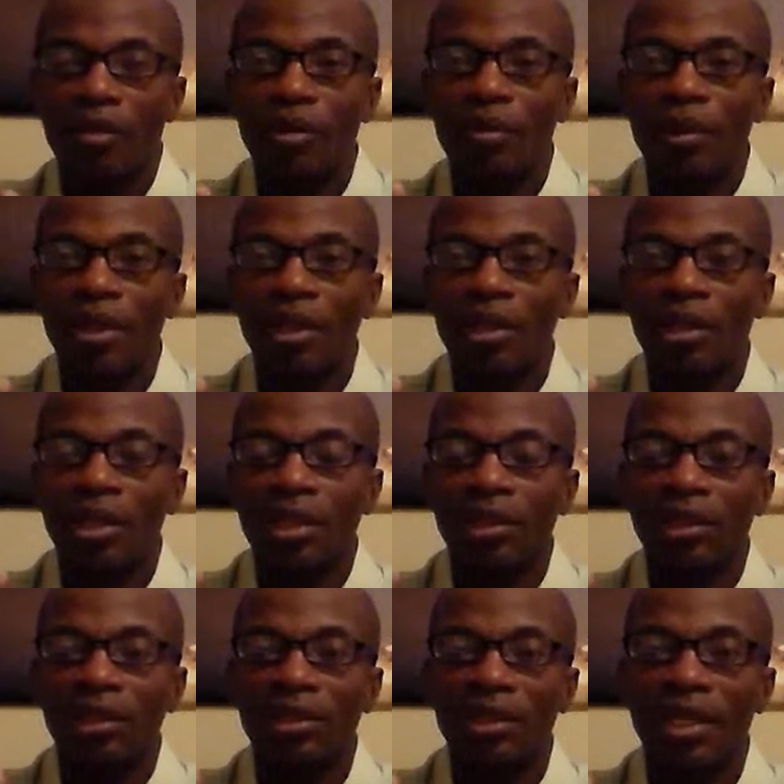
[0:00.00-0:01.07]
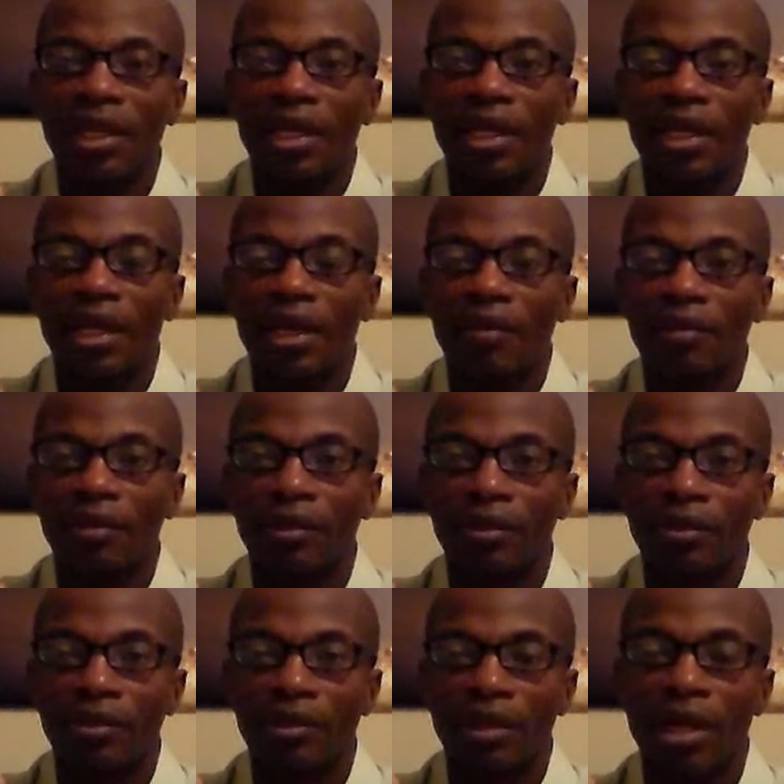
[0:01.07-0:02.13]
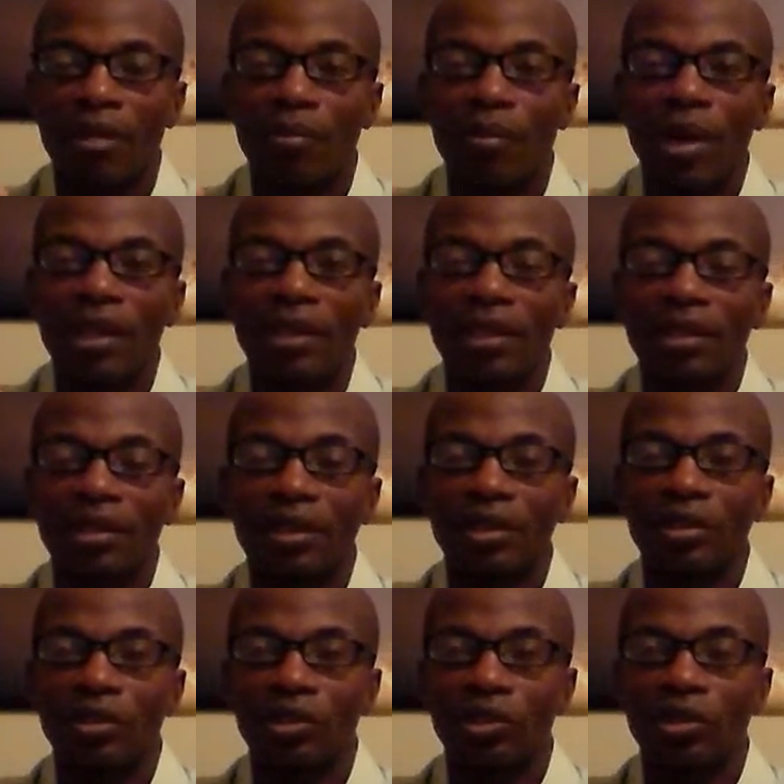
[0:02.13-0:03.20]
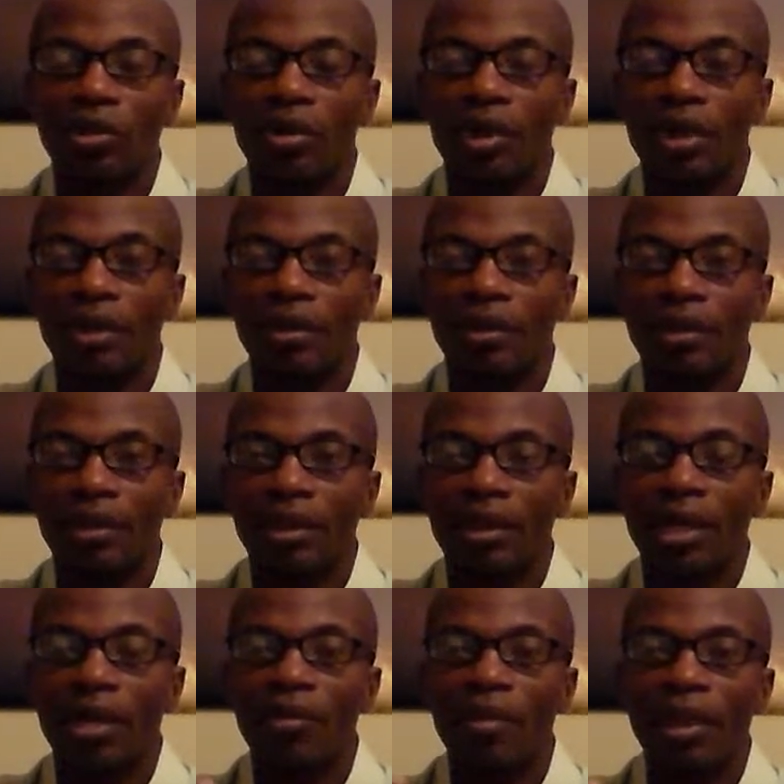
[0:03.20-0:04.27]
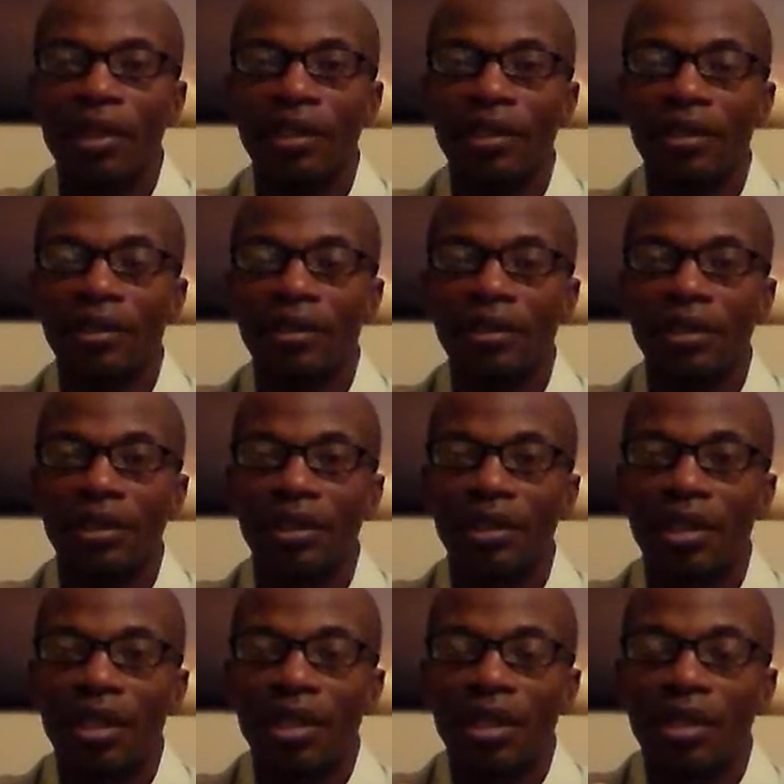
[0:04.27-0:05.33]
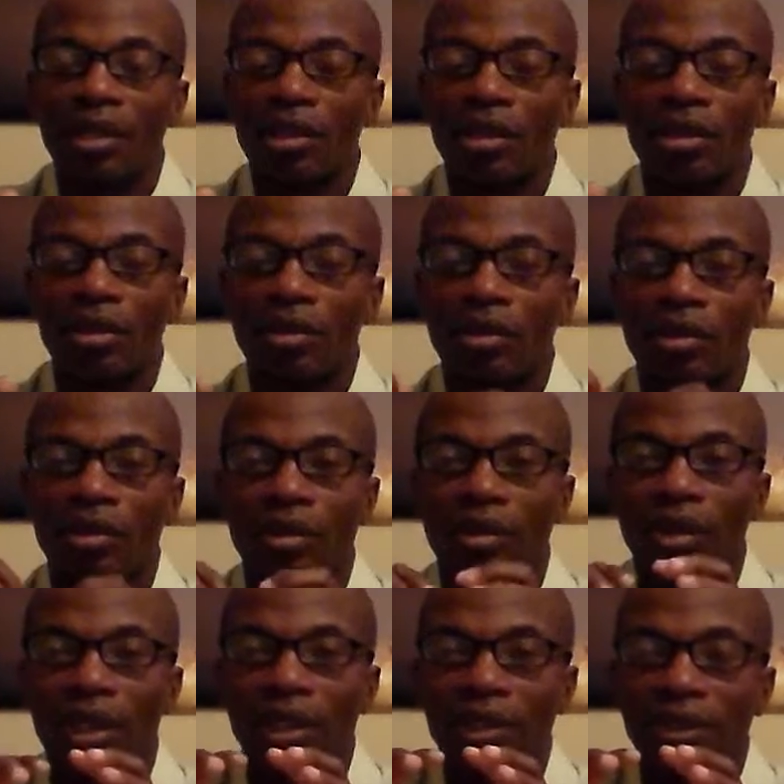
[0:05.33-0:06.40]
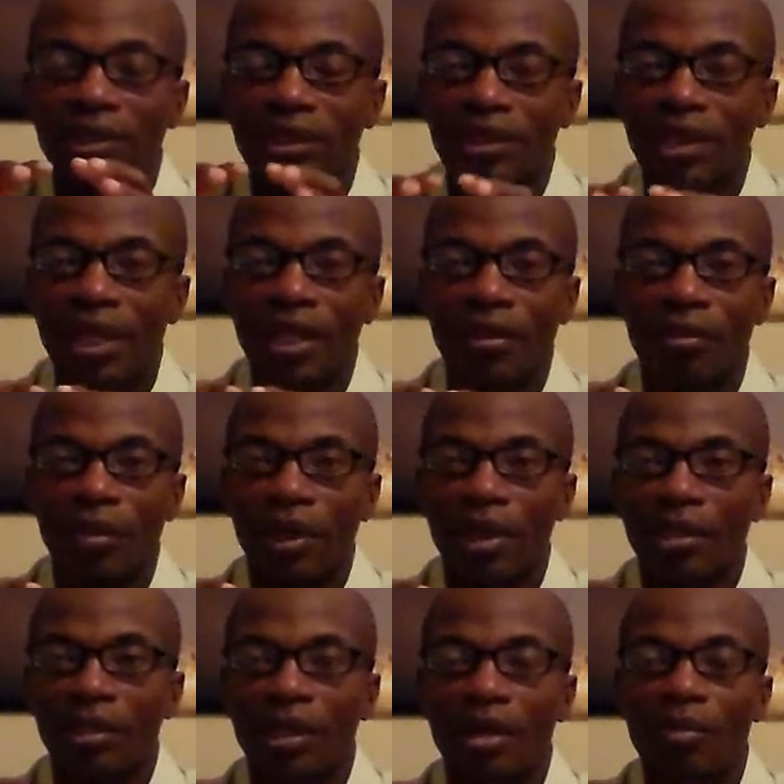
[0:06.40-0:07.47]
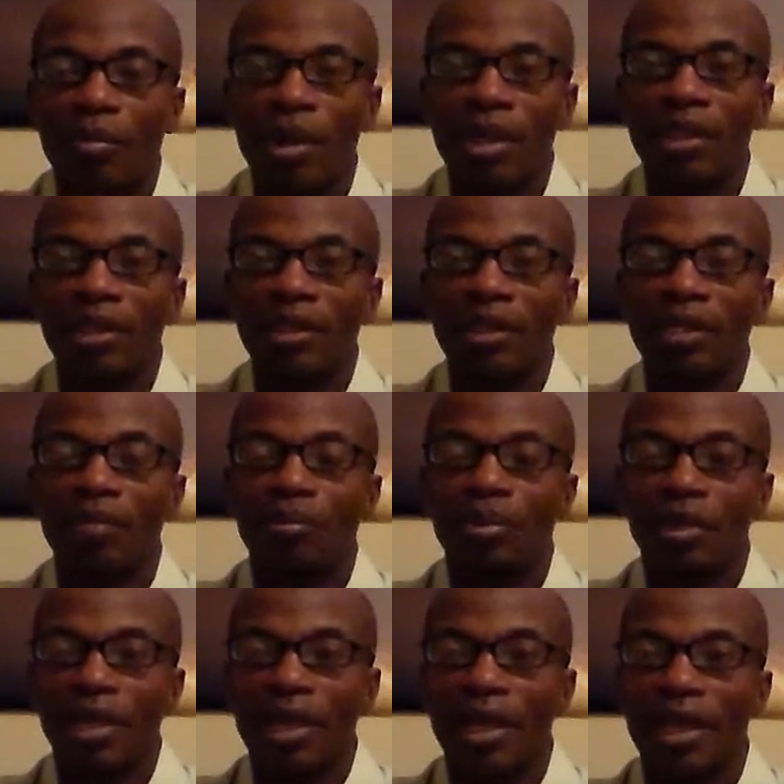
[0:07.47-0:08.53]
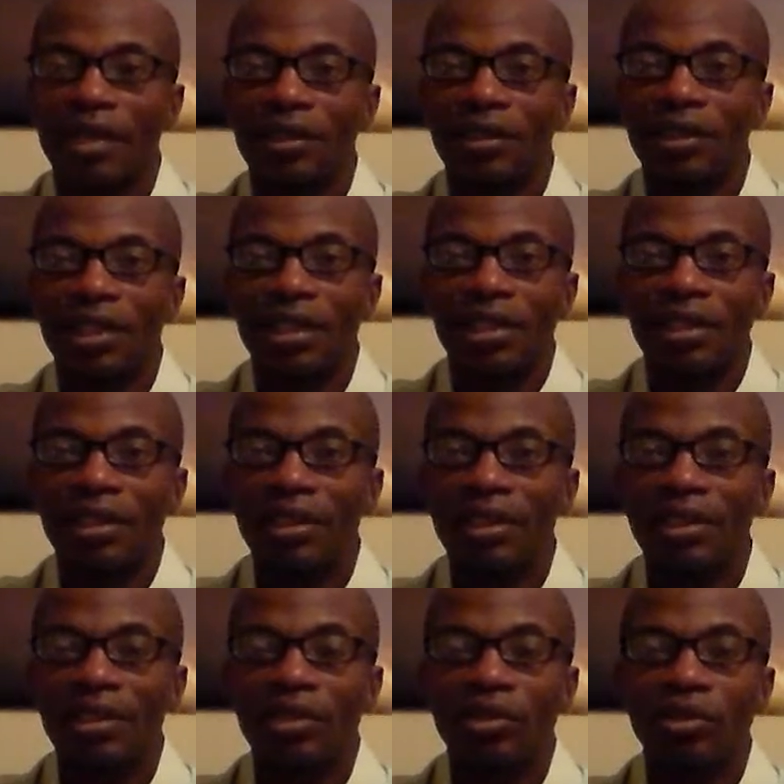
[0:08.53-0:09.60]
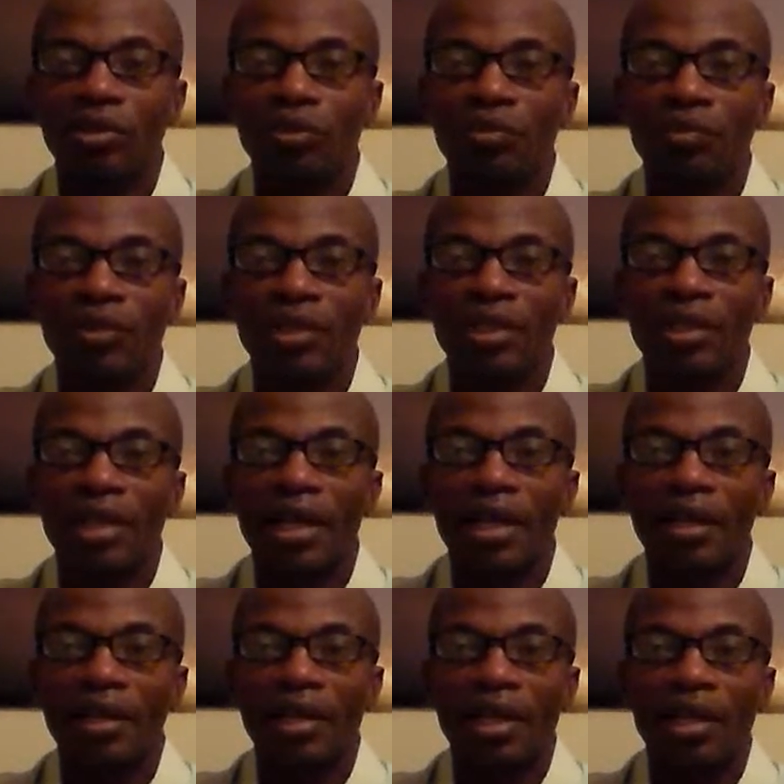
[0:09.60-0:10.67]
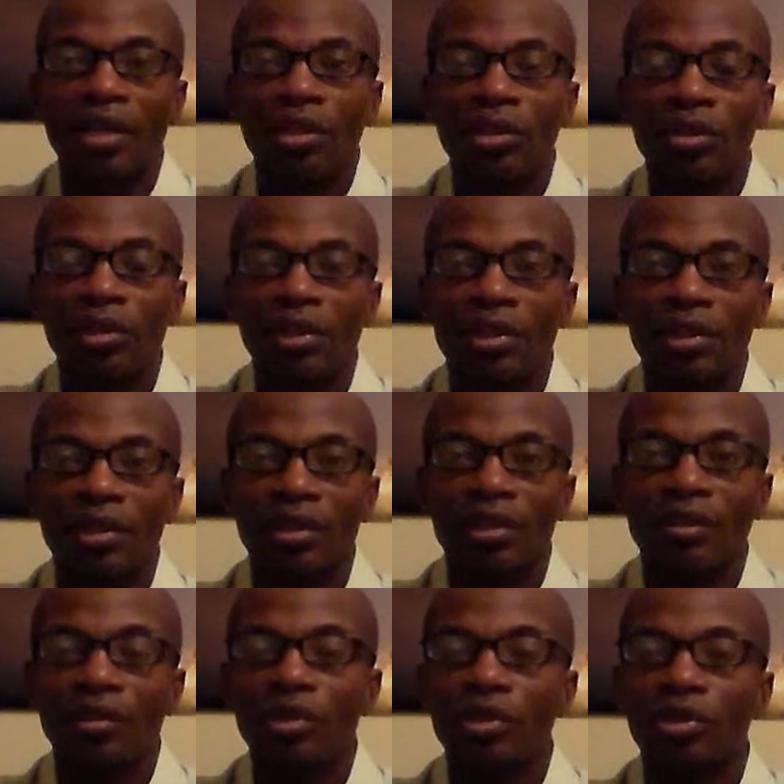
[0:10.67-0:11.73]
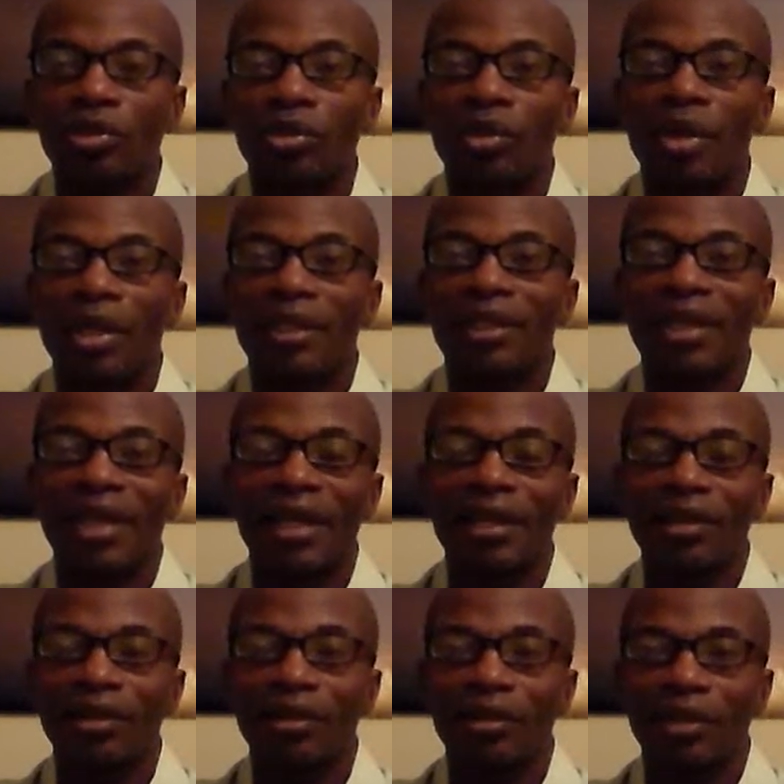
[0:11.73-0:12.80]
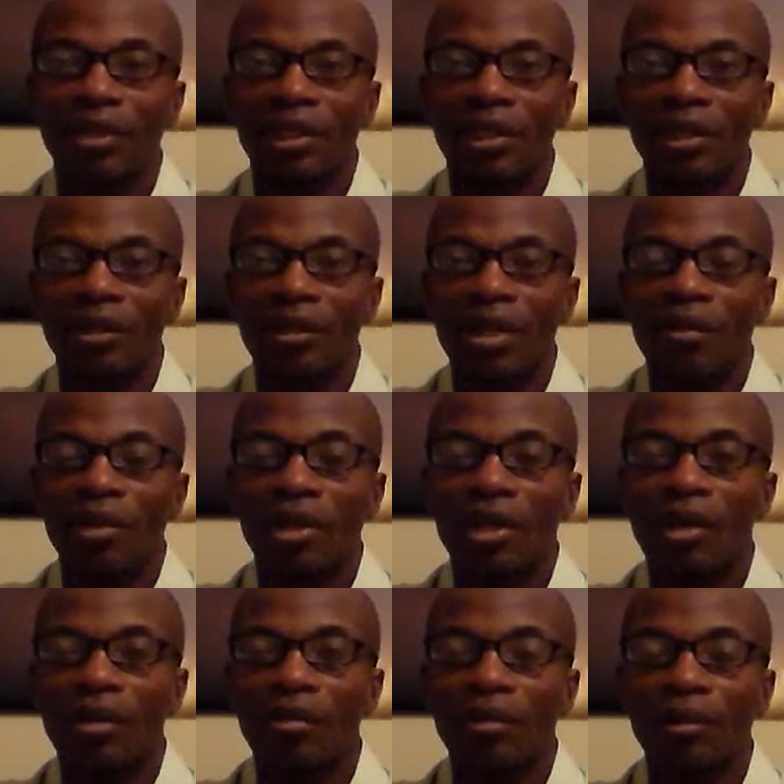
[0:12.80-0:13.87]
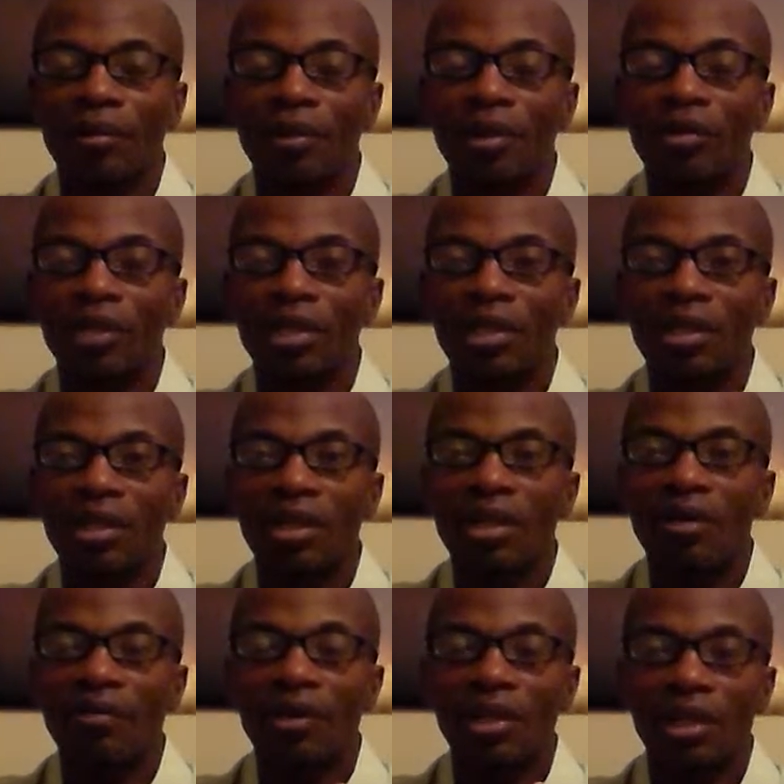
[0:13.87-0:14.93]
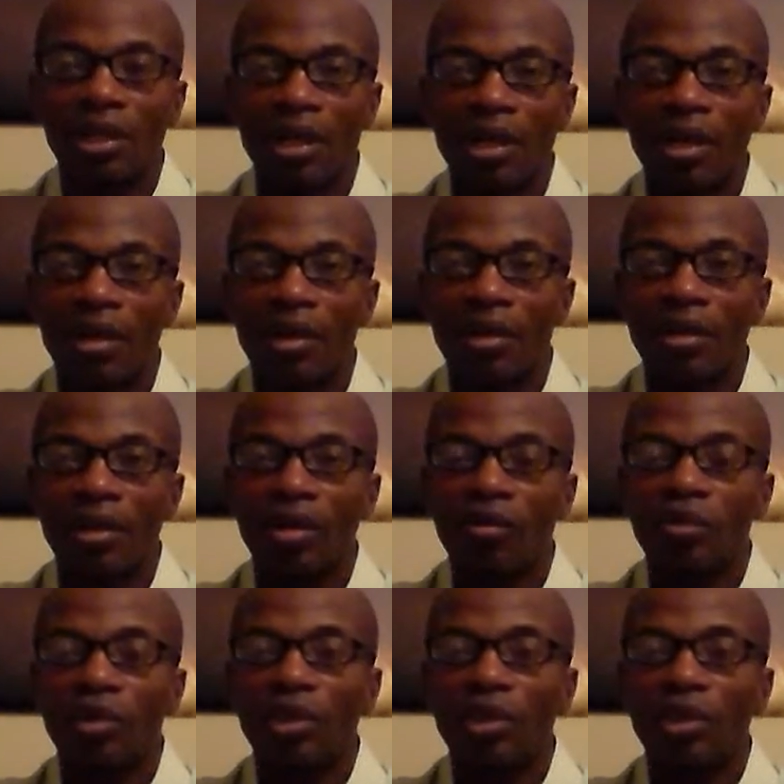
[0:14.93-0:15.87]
It would be just like heaven, abundantly joy, abundantly excitement, abundantly blessed. The thing that you feel like you deserve, you start attaining those things because the love of God